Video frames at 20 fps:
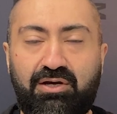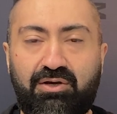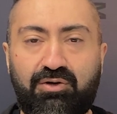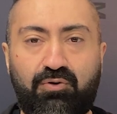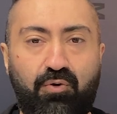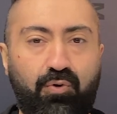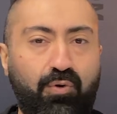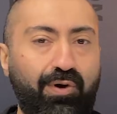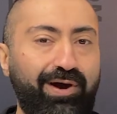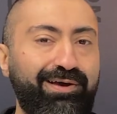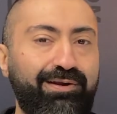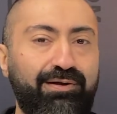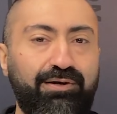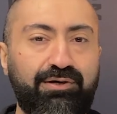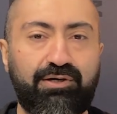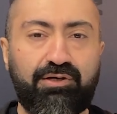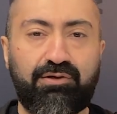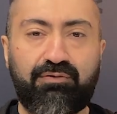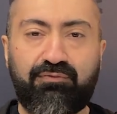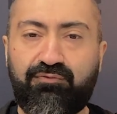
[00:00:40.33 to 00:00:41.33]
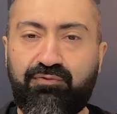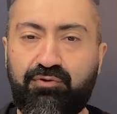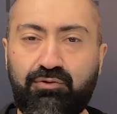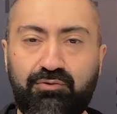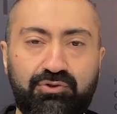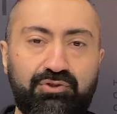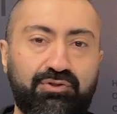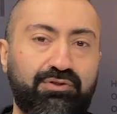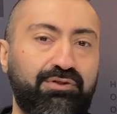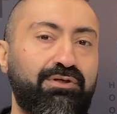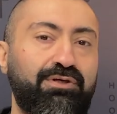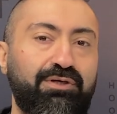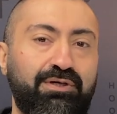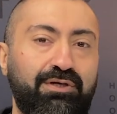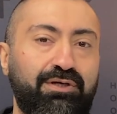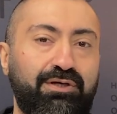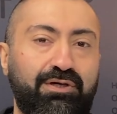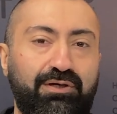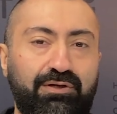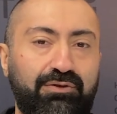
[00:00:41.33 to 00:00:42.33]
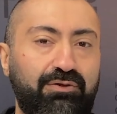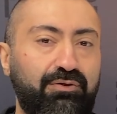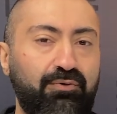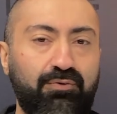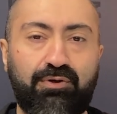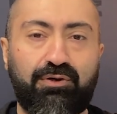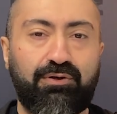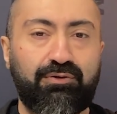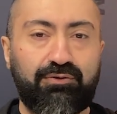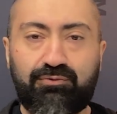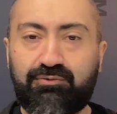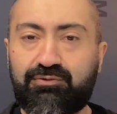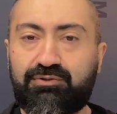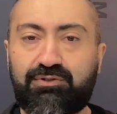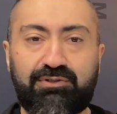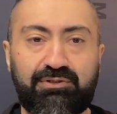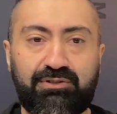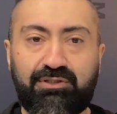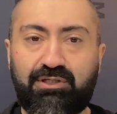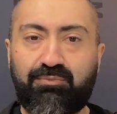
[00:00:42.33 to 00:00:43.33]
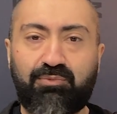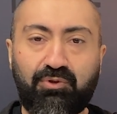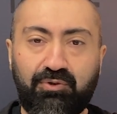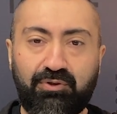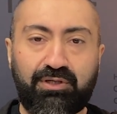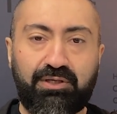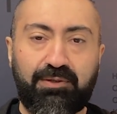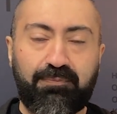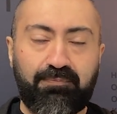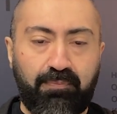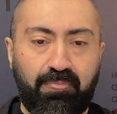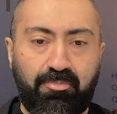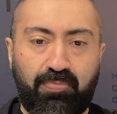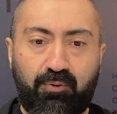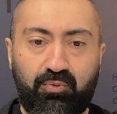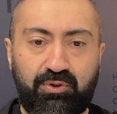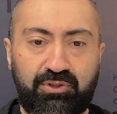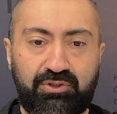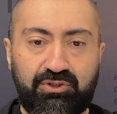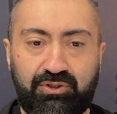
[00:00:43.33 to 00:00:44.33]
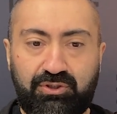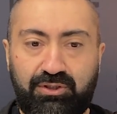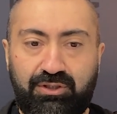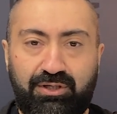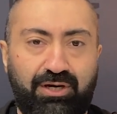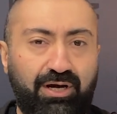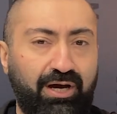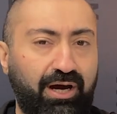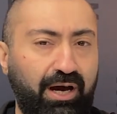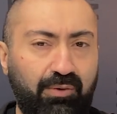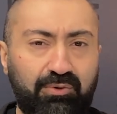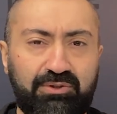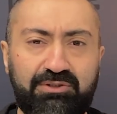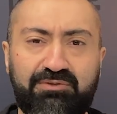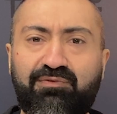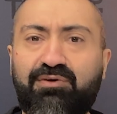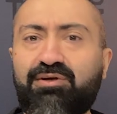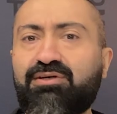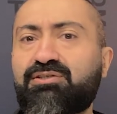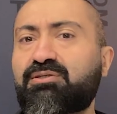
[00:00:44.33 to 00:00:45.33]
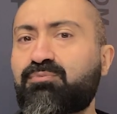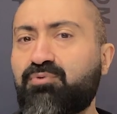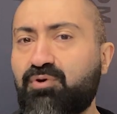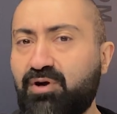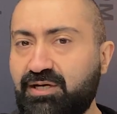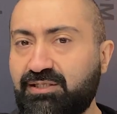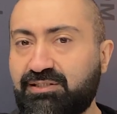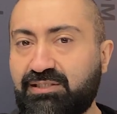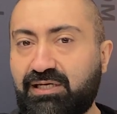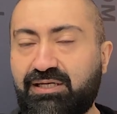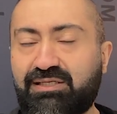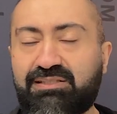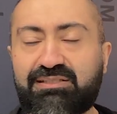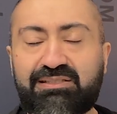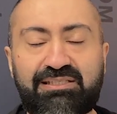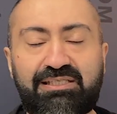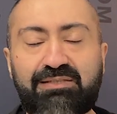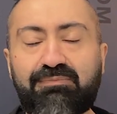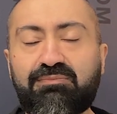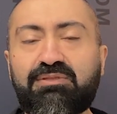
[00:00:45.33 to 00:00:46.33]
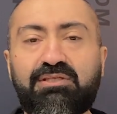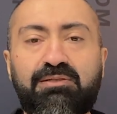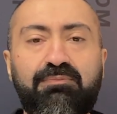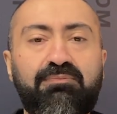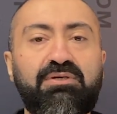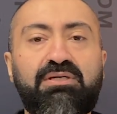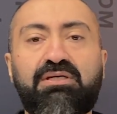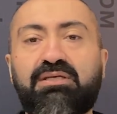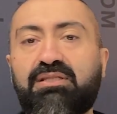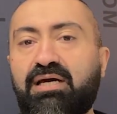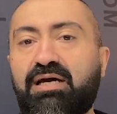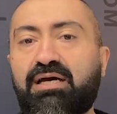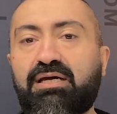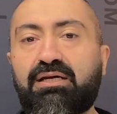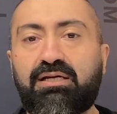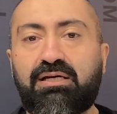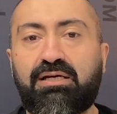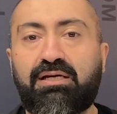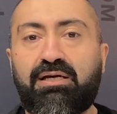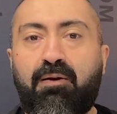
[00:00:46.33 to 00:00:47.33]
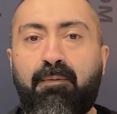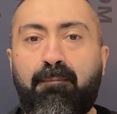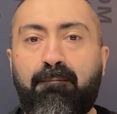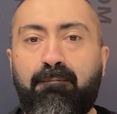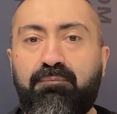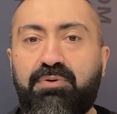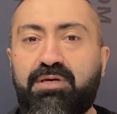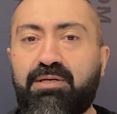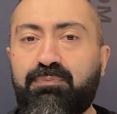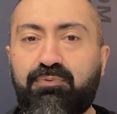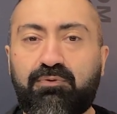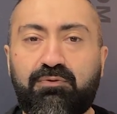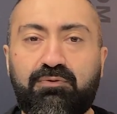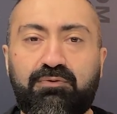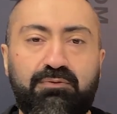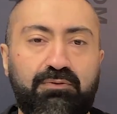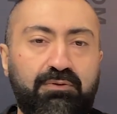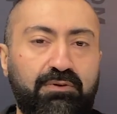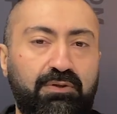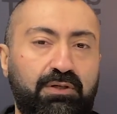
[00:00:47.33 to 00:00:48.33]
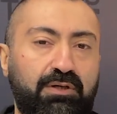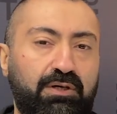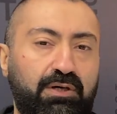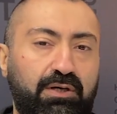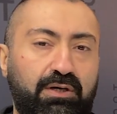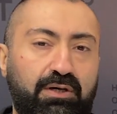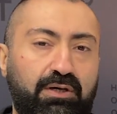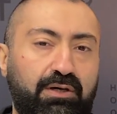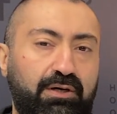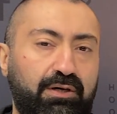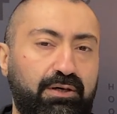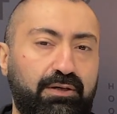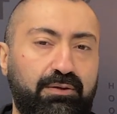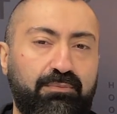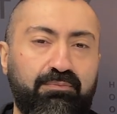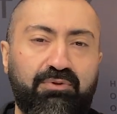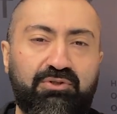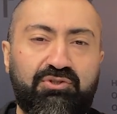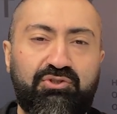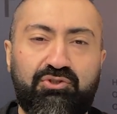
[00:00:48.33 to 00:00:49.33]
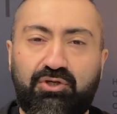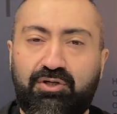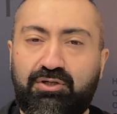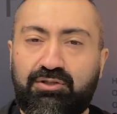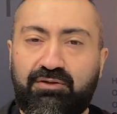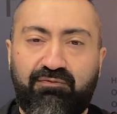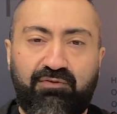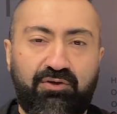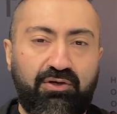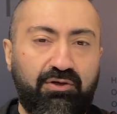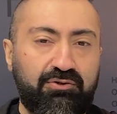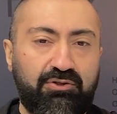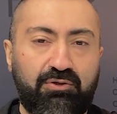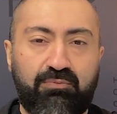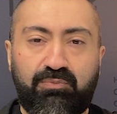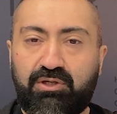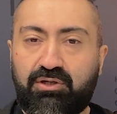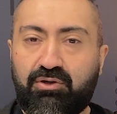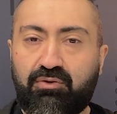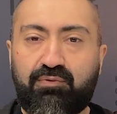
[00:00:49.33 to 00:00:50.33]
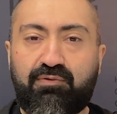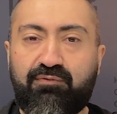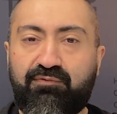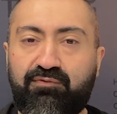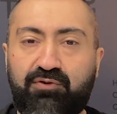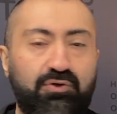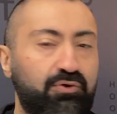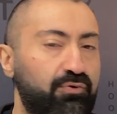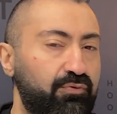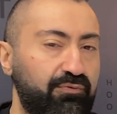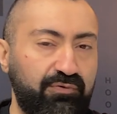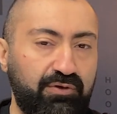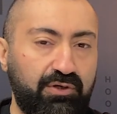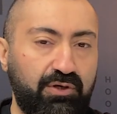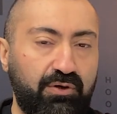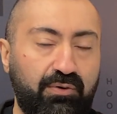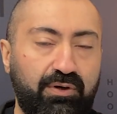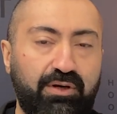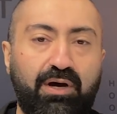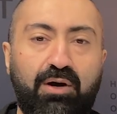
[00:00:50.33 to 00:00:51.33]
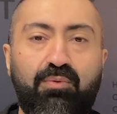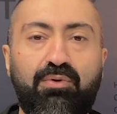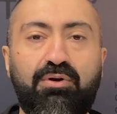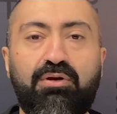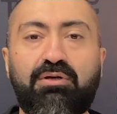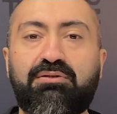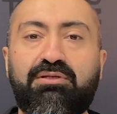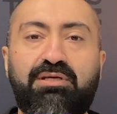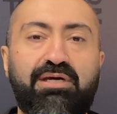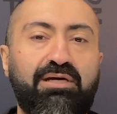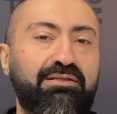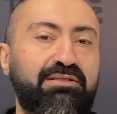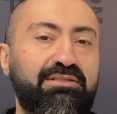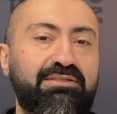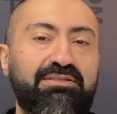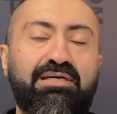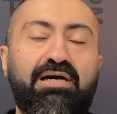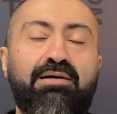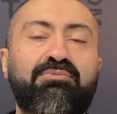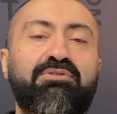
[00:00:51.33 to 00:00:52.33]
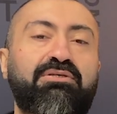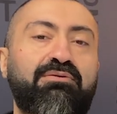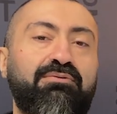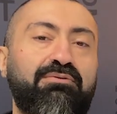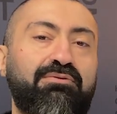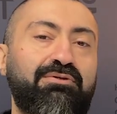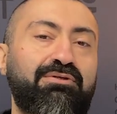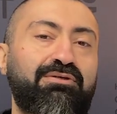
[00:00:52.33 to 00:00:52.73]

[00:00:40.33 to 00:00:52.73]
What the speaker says: quite a confusion in the hookah enthusiast community, which I was very surprised at. It seemed to me that people mistook the video to being a review video, and I want to take this time to